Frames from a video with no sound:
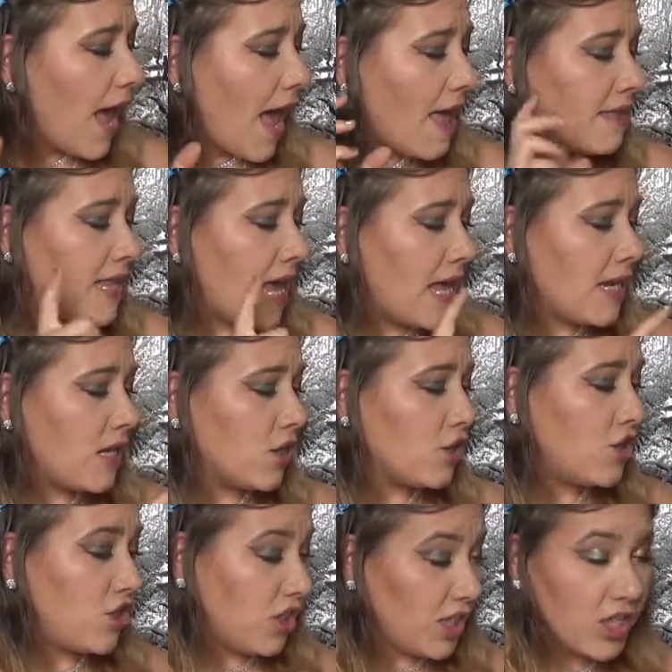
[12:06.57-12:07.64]
And then
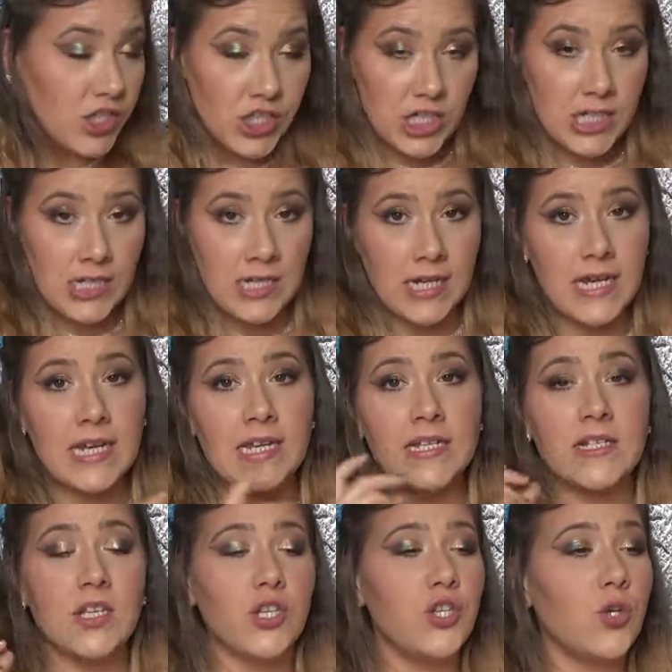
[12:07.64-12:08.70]
Gigi
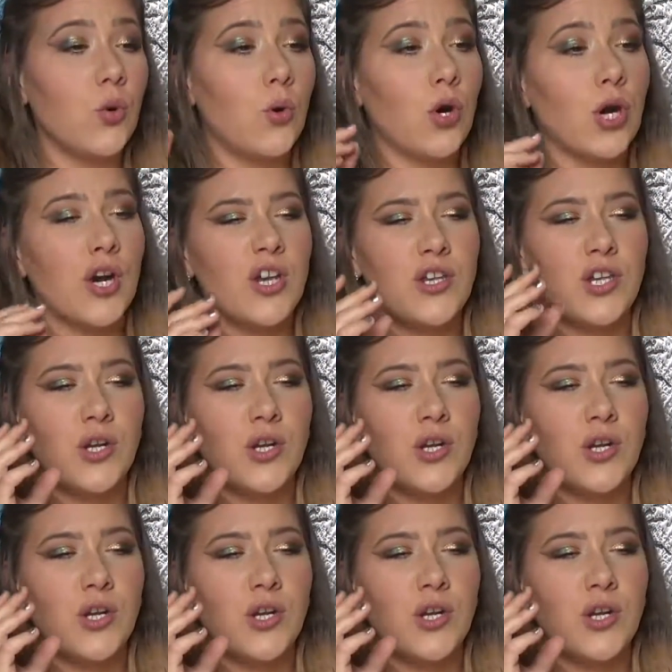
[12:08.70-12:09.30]
is your,